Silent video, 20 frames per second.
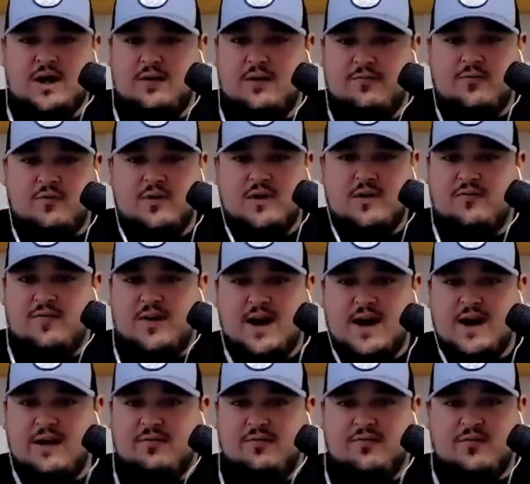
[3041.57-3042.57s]
to
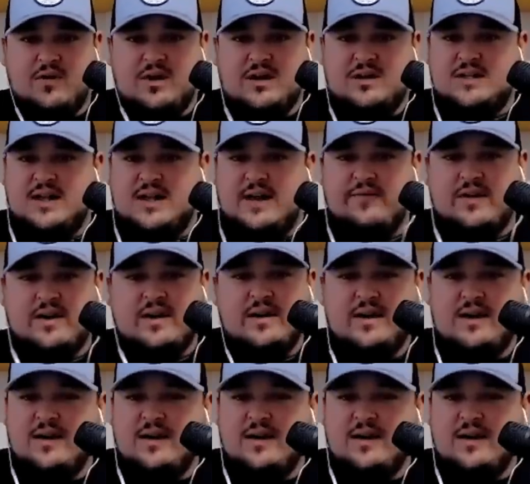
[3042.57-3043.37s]
45 to 47,